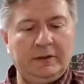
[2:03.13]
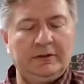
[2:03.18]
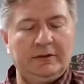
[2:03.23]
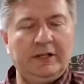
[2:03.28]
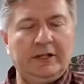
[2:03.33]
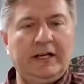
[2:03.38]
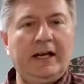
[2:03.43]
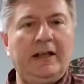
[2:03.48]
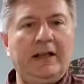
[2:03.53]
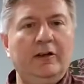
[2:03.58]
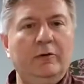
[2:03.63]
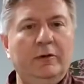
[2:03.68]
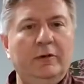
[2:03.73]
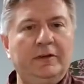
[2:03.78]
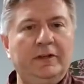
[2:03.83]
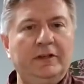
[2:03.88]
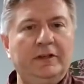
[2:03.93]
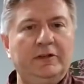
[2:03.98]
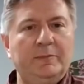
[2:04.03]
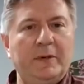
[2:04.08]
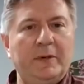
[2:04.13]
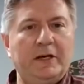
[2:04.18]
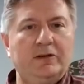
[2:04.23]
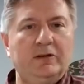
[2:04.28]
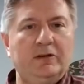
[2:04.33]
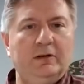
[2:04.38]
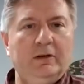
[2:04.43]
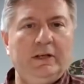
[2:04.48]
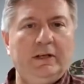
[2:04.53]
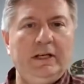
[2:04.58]
together with the
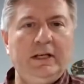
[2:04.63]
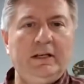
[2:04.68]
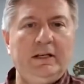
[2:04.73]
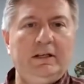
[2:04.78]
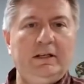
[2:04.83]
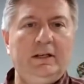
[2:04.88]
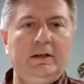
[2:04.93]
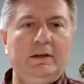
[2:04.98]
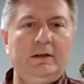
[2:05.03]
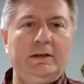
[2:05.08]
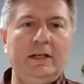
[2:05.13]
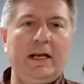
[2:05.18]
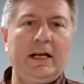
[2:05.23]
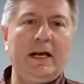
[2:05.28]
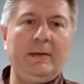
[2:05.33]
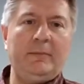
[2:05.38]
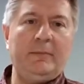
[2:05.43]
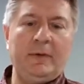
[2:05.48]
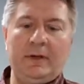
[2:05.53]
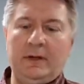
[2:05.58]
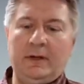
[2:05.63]
special heat tape,